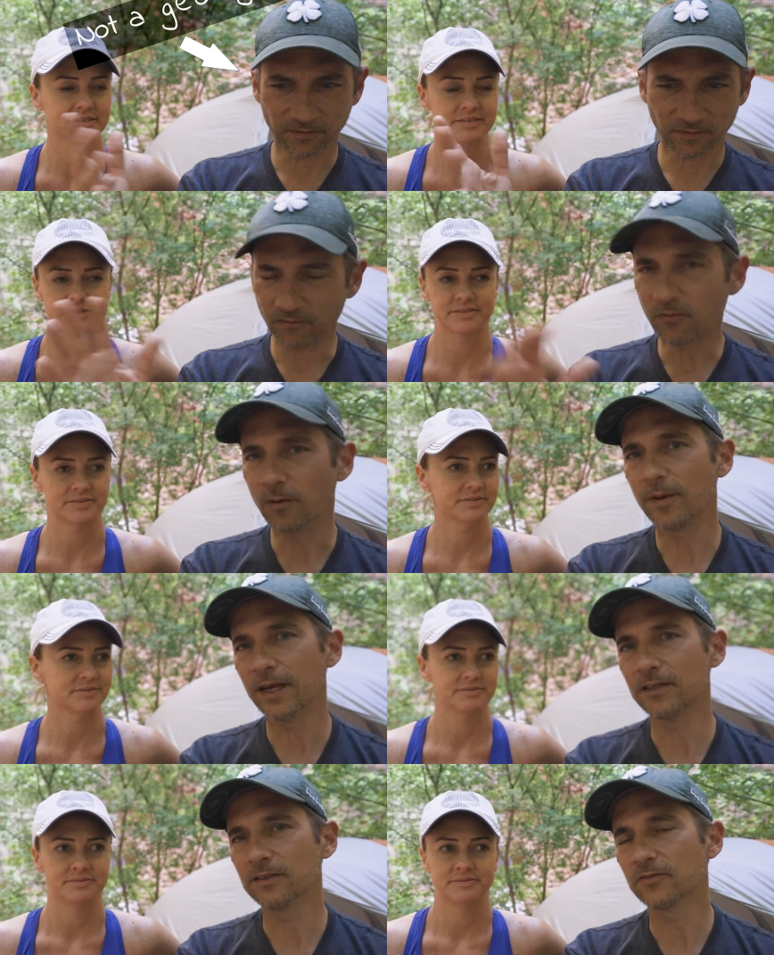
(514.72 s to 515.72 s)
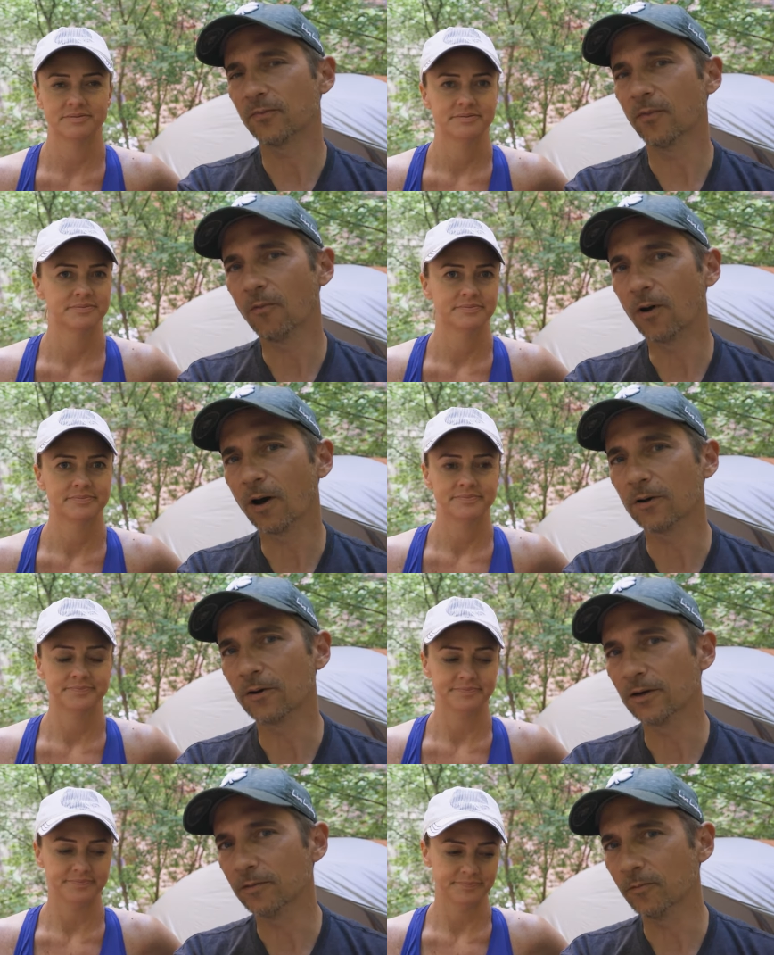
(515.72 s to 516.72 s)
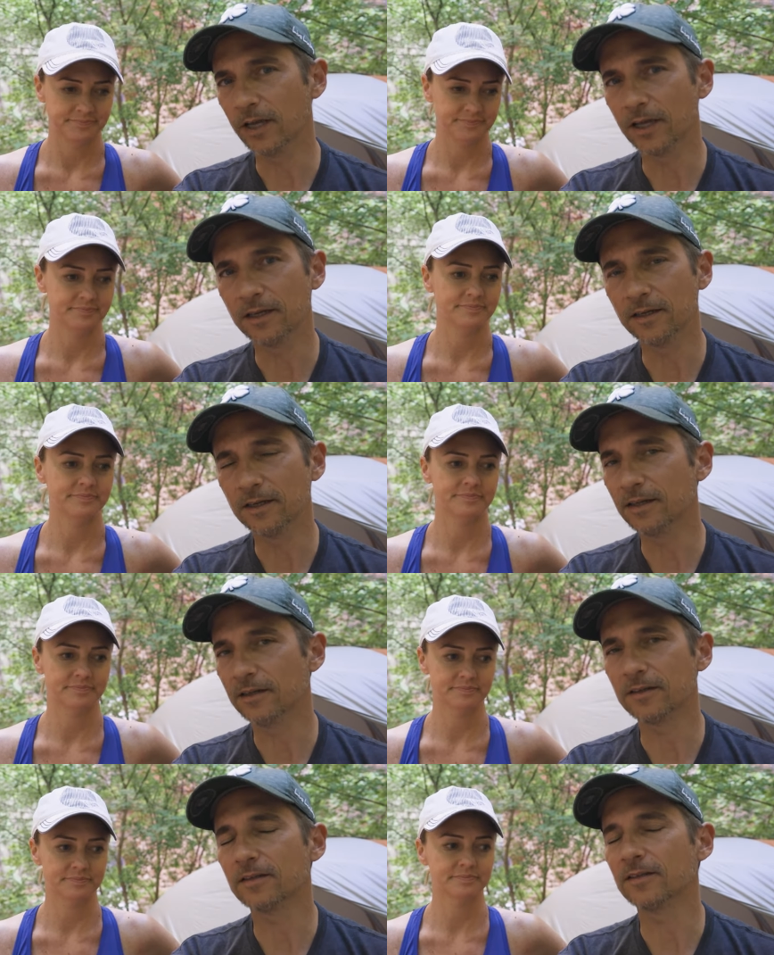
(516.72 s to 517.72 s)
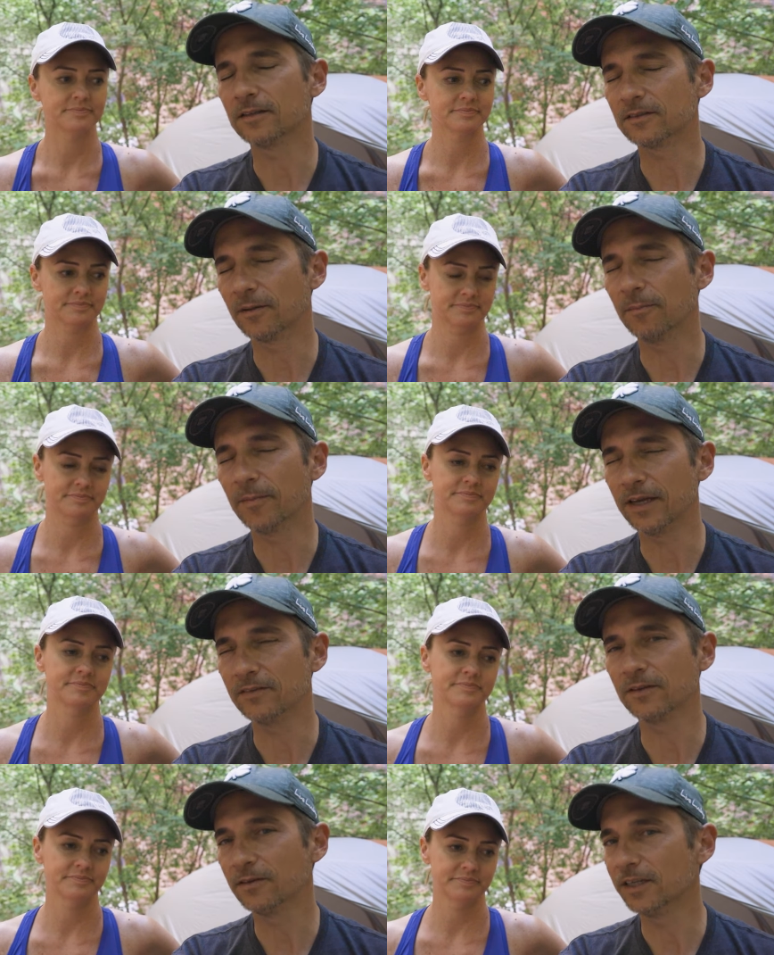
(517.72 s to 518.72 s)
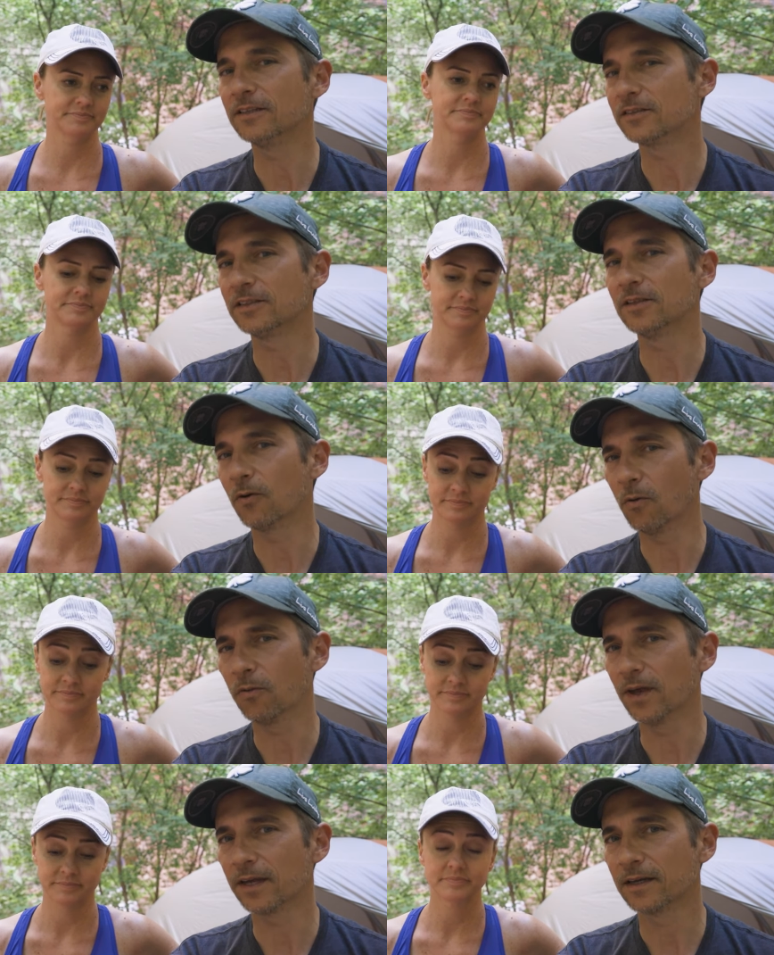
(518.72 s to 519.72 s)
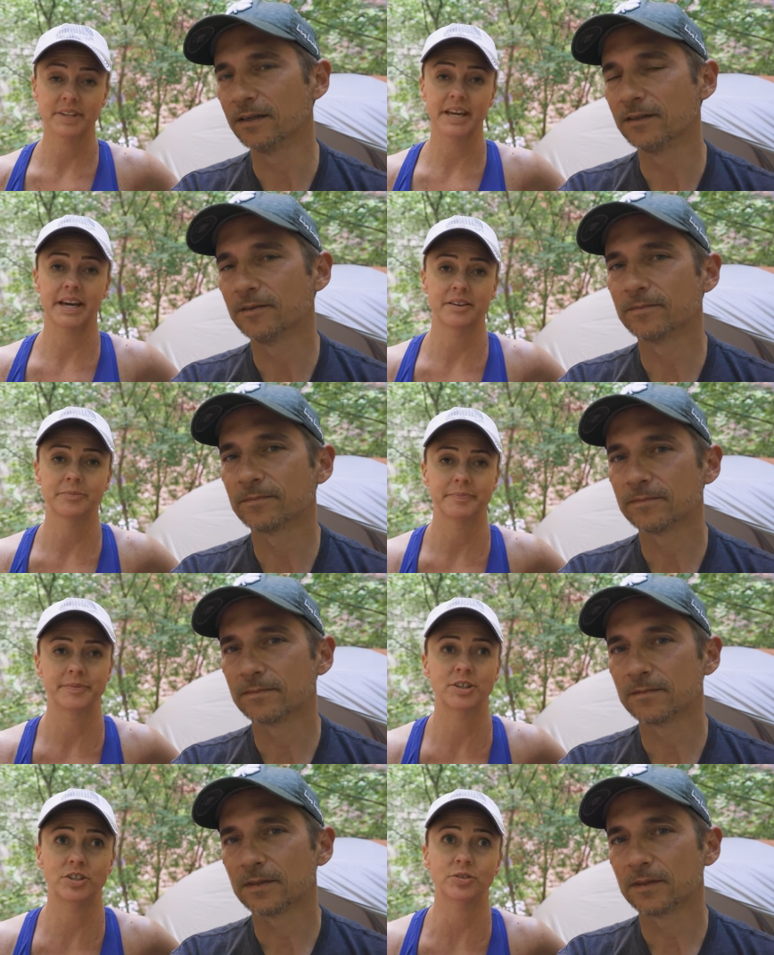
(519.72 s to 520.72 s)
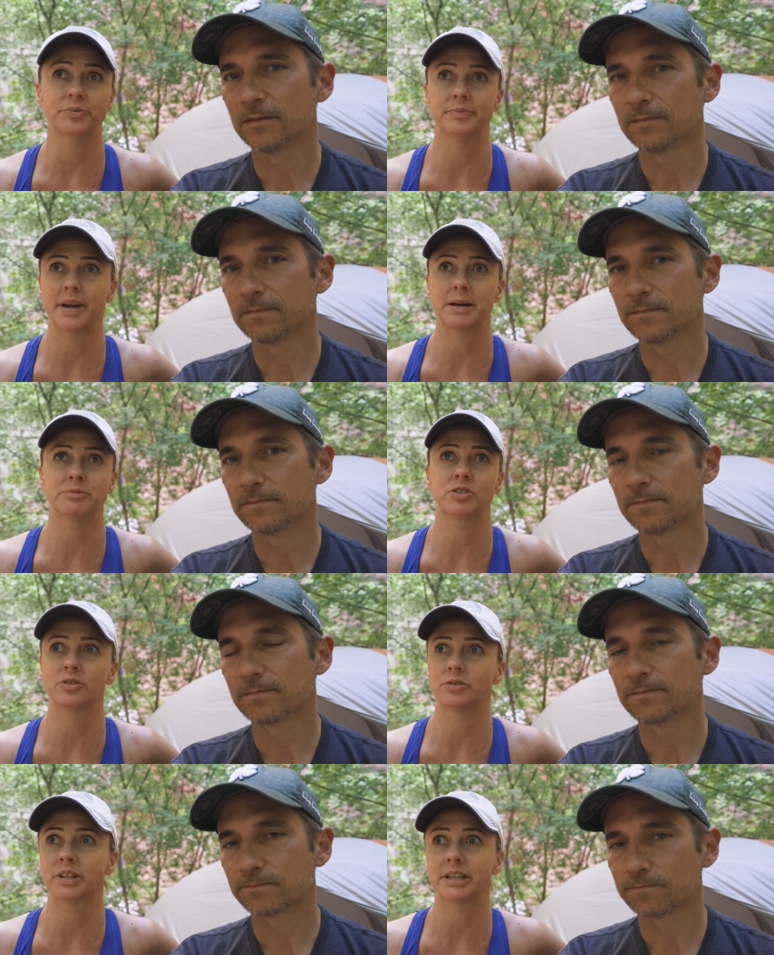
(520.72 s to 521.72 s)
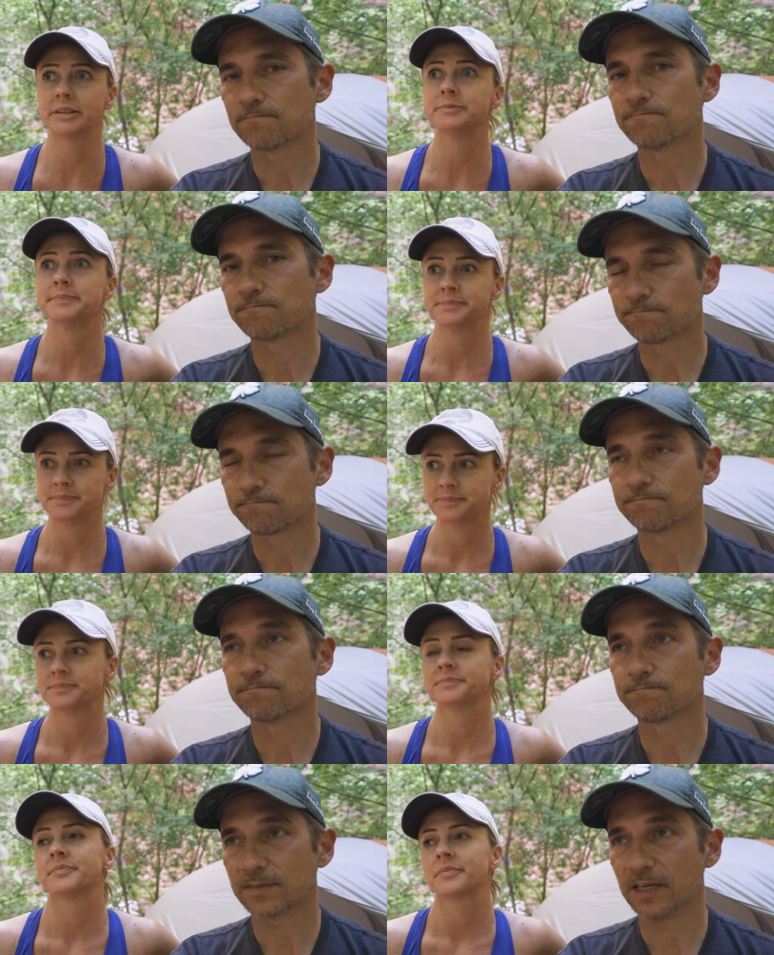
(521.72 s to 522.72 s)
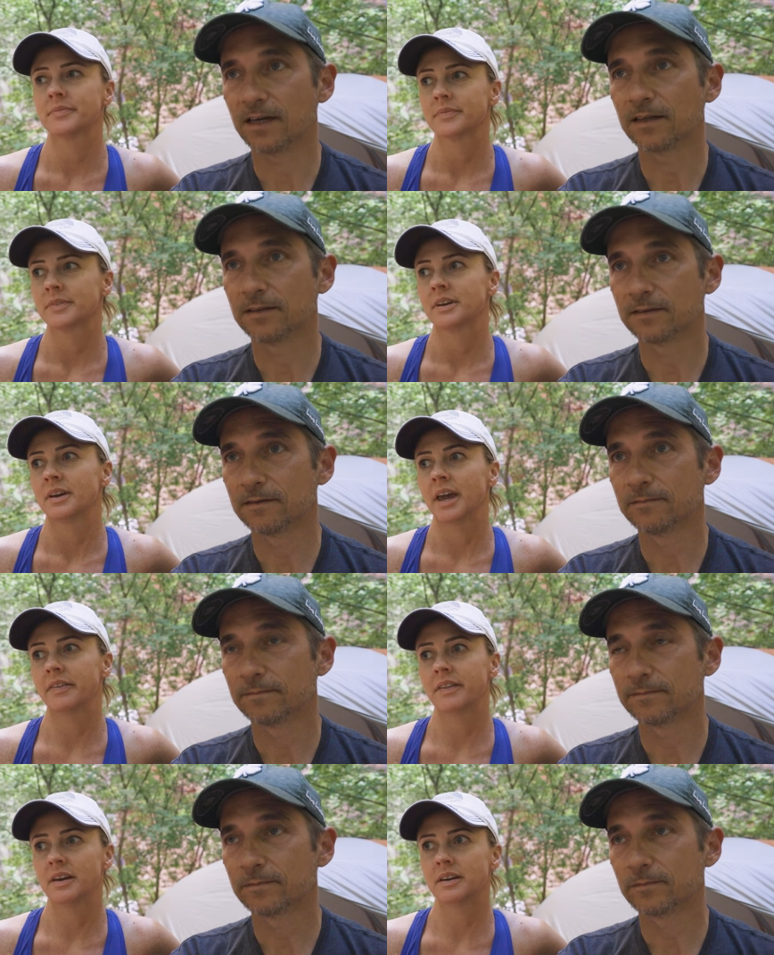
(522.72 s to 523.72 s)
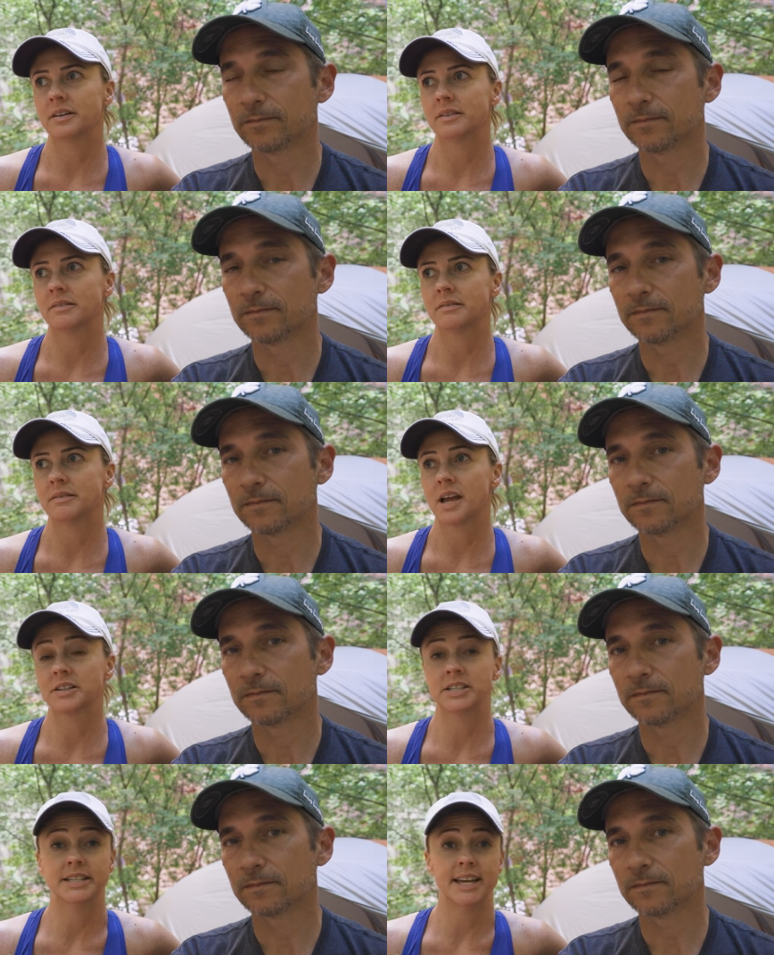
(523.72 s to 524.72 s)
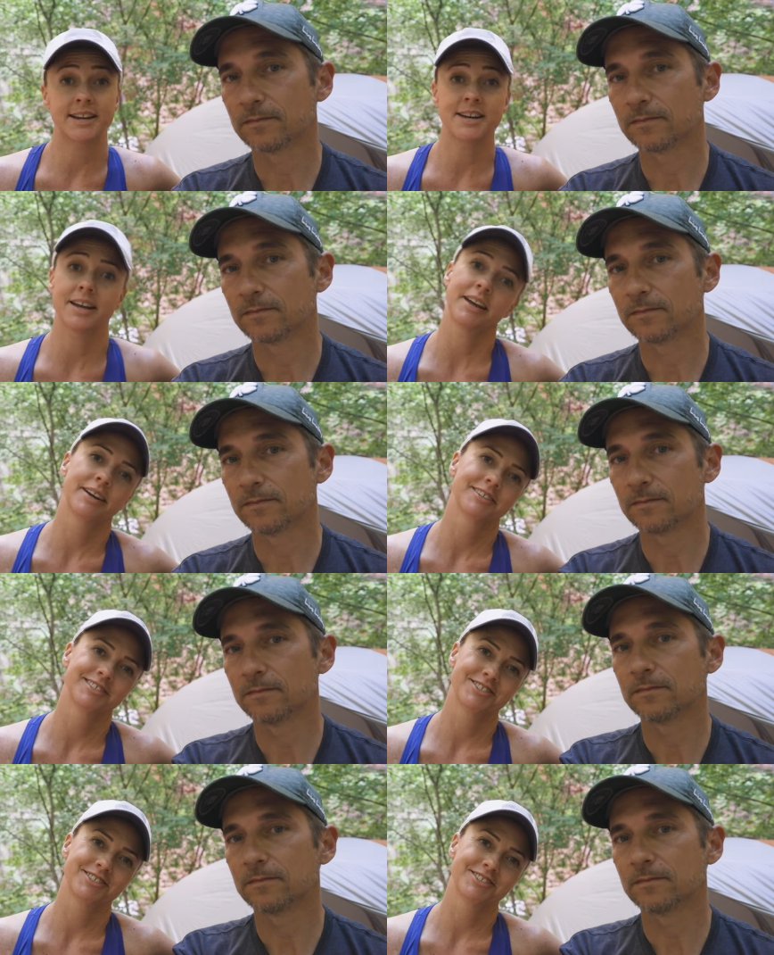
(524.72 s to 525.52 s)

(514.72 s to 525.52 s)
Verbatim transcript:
Speaker 1: different formations from the water and wind, and it, it's amazing. You need to see the whole thing.
Speaker 2: Yeah, you do. Absolutely. Yeah. And then today,